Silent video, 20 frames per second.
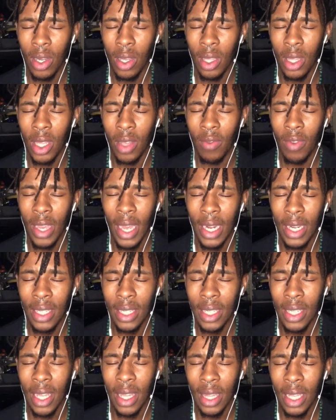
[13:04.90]
the
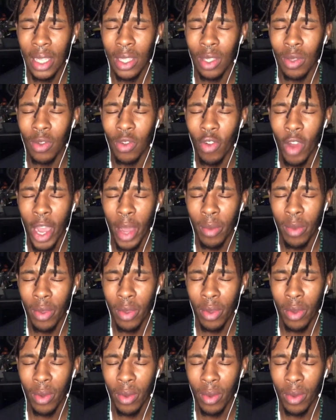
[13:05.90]
reality that they subscribe to.